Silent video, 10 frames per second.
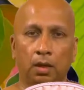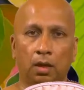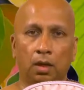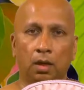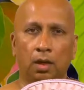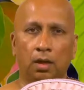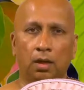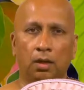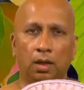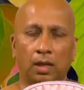
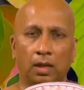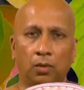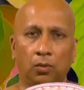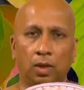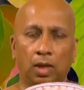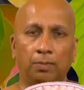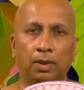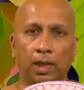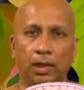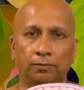can live a
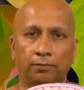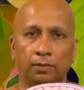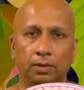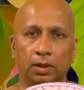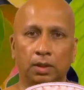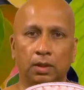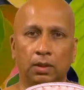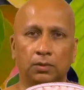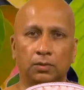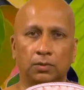happier life.
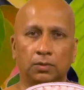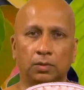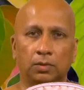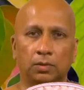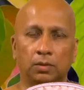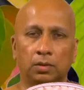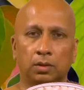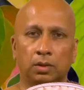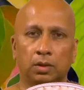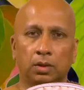So
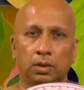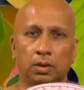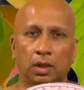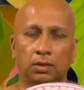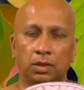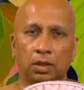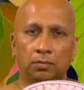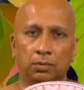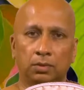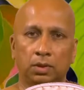at
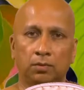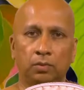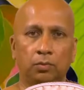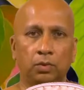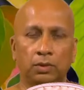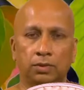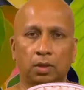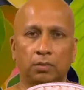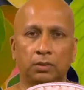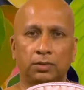times even Buddhists
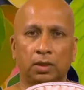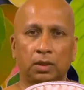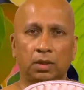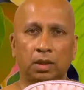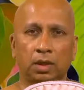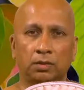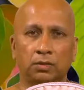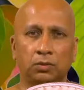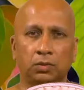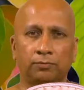are mistaken as
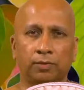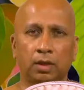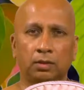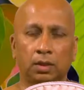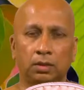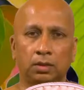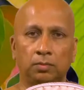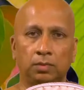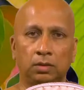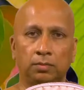to the fact that
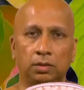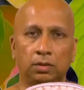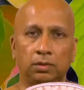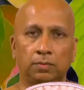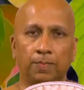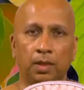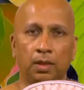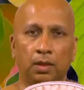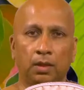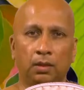impermanence
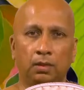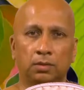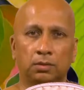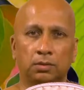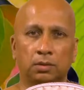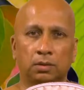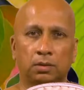is